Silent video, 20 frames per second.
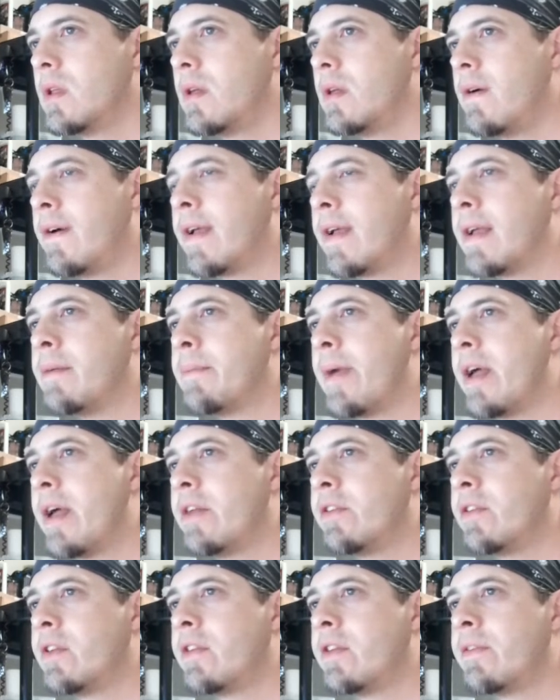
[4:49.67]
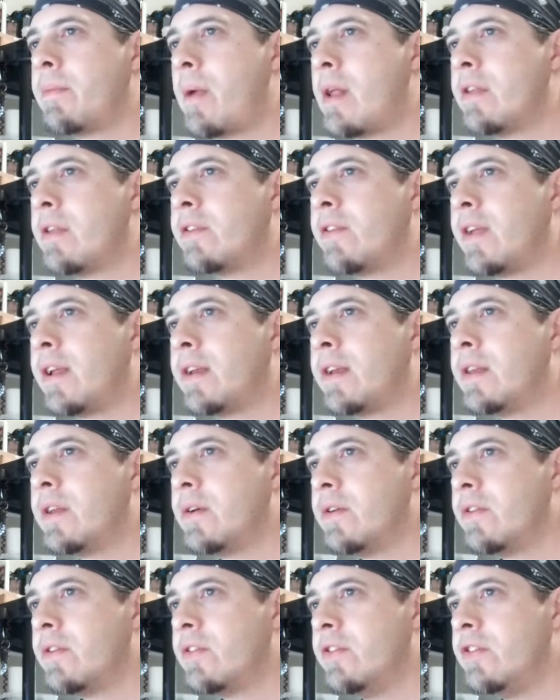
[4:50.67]
Okay, imagine if
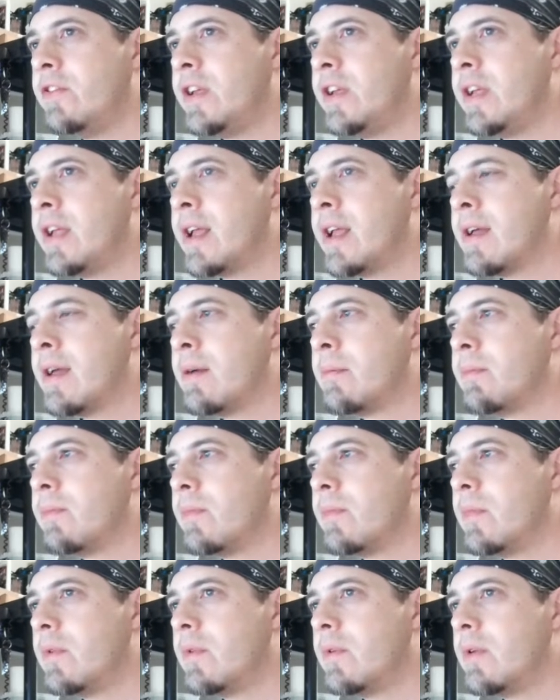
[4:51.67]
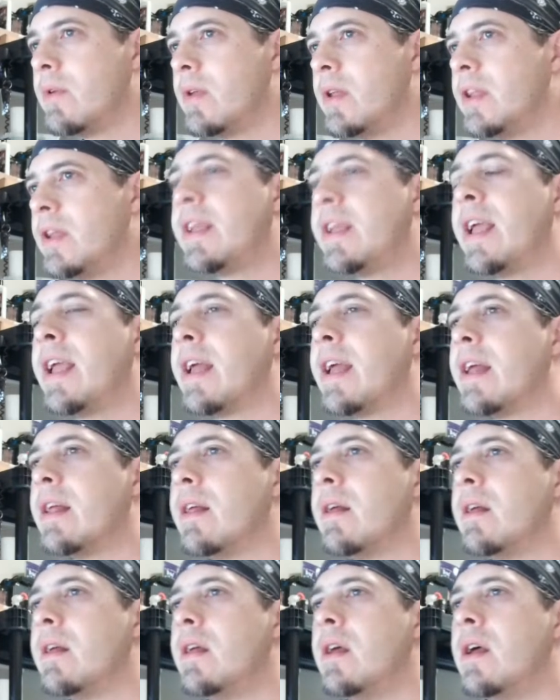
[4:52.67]
Monsanto is GM. You
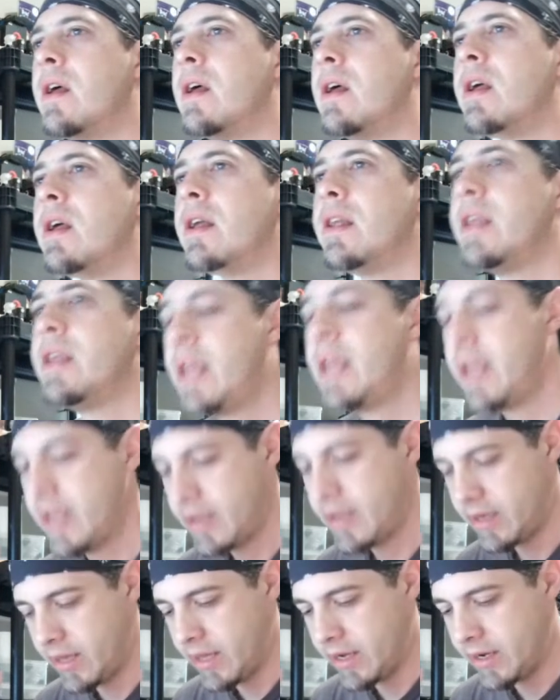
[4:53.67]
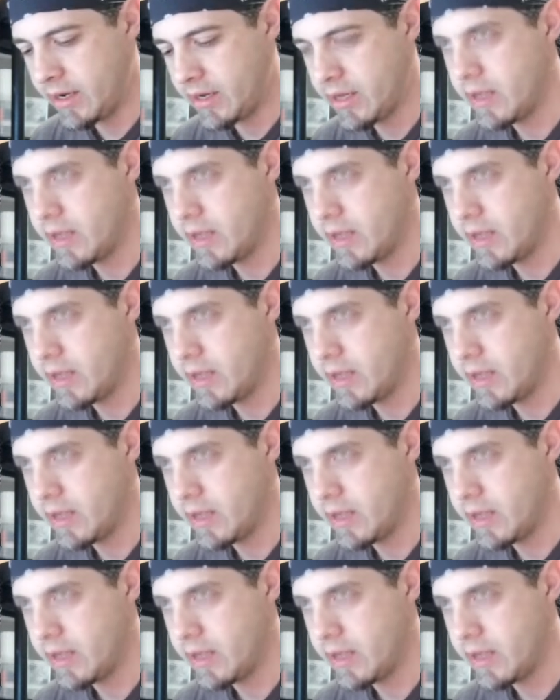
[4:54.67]
can't, like...